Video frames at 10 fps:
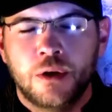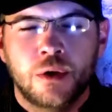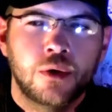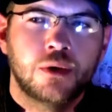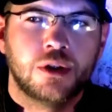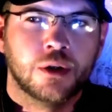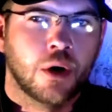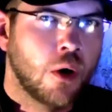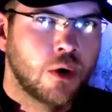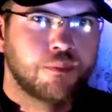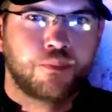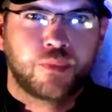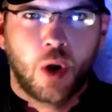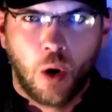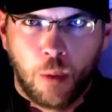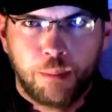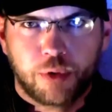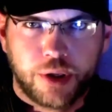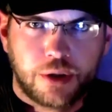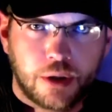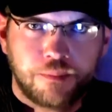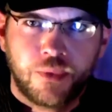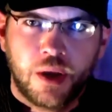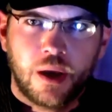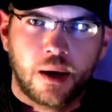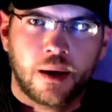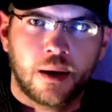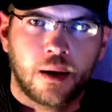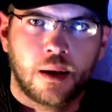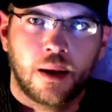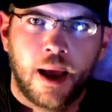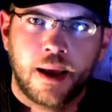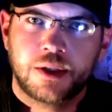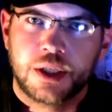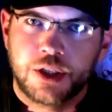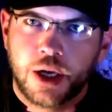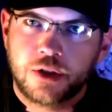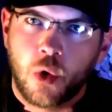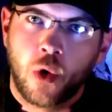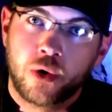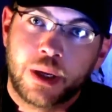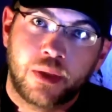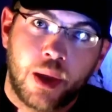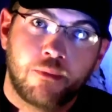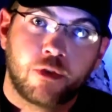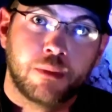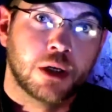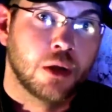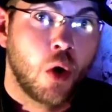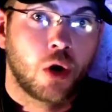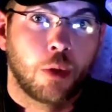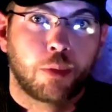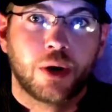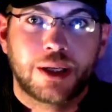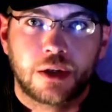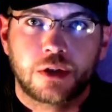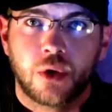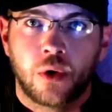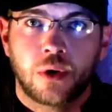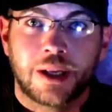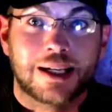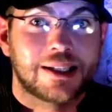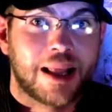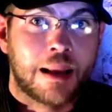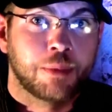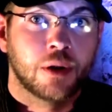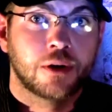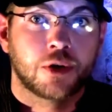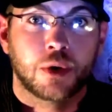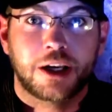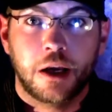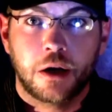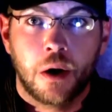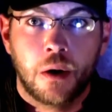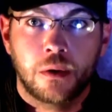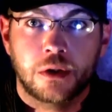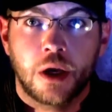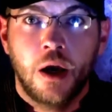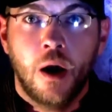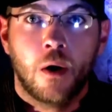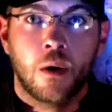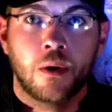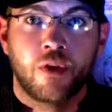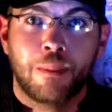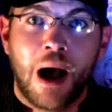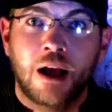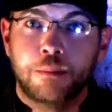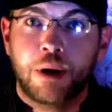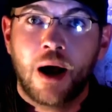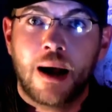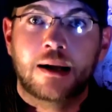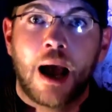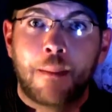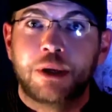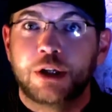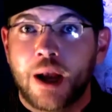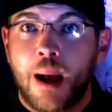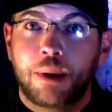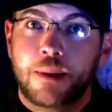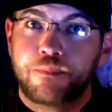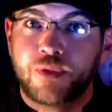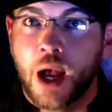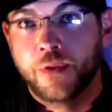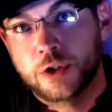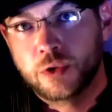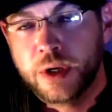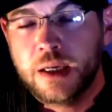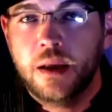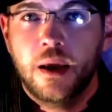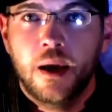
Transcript: use your own home printer. I suggest ordering them from your local printing store like Staples or Kinko's or the Ma and Pa copy shop down the street.